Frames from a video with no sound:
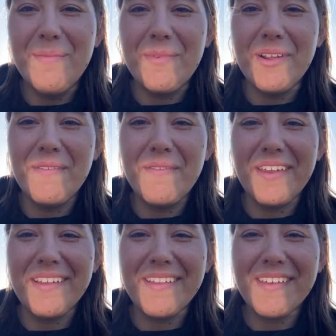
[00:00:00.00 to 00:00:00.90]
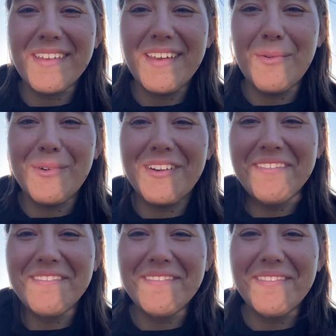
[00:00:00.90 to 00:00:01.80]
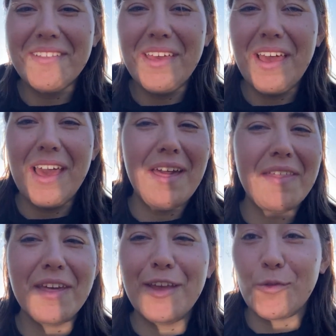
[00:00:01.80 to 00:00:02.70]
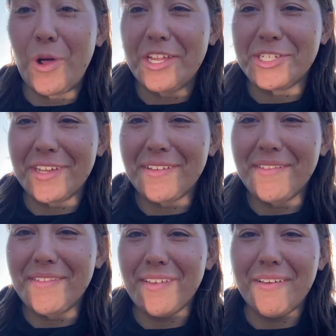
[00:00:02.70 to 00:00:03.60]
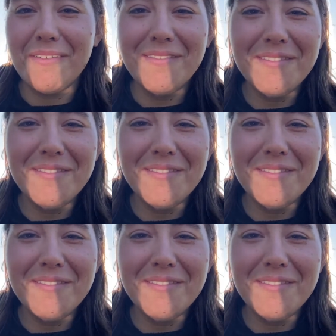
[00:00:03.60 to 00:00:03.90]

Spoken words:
Perfect. I will. I think he's watching, so.